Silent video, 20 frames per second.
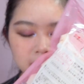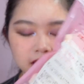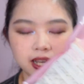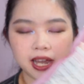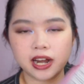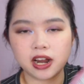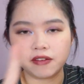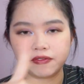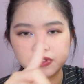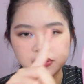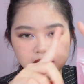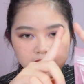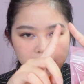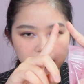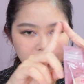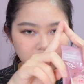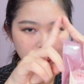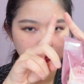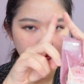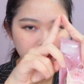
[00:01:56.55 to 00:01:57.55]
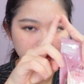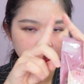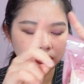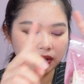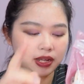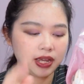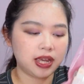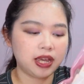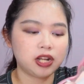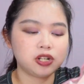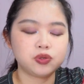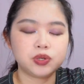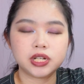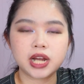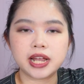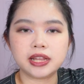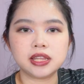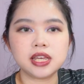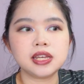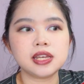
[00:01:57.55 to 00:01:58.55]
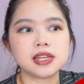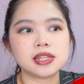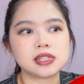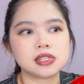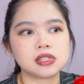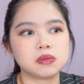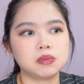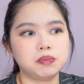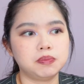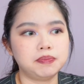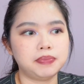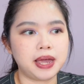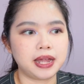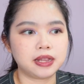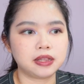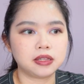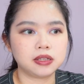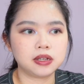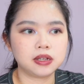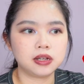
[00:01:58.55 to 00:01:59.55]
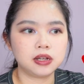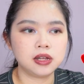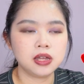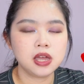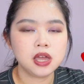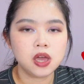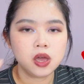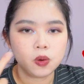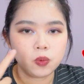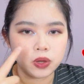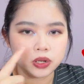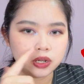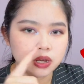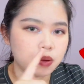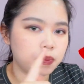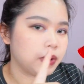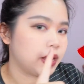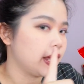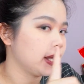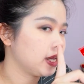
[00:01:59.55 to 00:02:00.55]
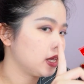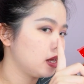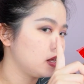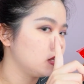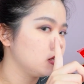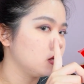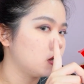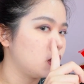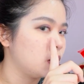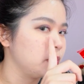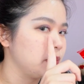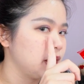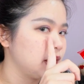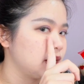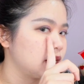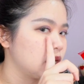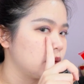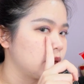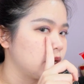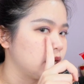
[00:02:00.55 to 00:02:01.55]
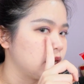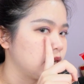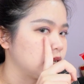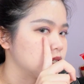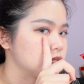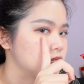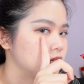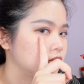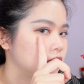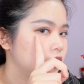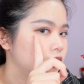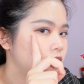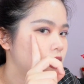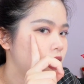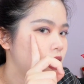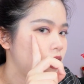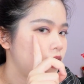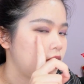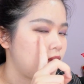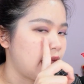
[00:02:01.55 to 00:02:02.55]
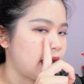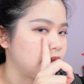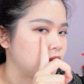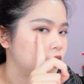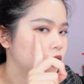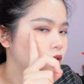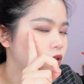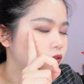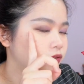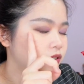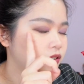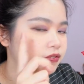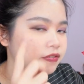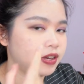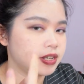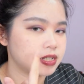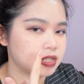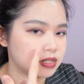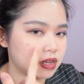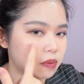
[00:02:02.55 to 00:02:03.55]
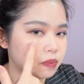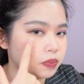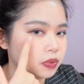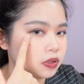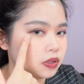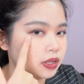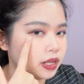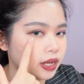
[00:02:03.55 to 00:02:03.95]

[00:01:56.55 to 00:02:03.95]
They kind of have this like little pointed edge, which I think it's better when you're applying your makeup at like a certain angle of your face, example